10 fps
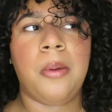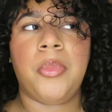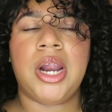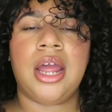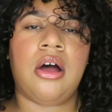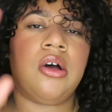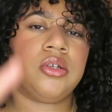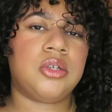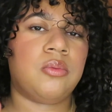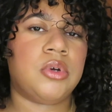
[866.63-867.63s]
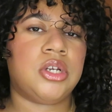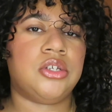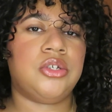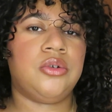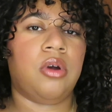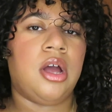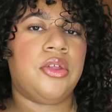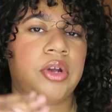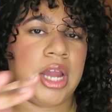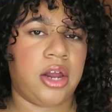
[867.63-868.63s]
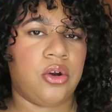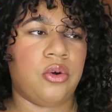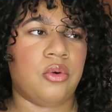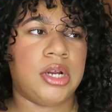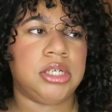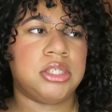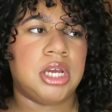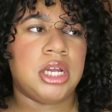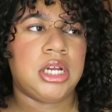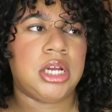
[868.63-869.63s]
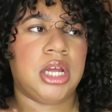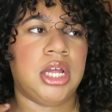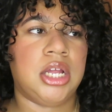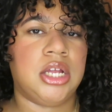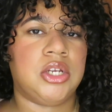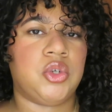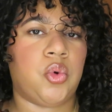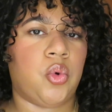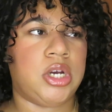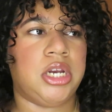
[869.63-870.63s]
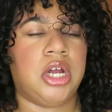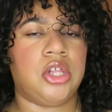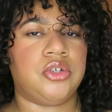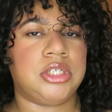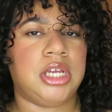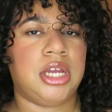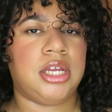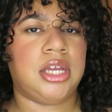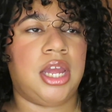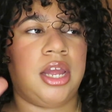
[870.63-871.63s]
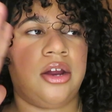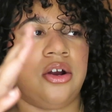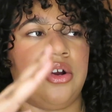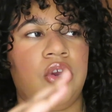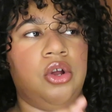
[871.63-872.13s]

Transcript: But I also want to do other categories like $20 skincare,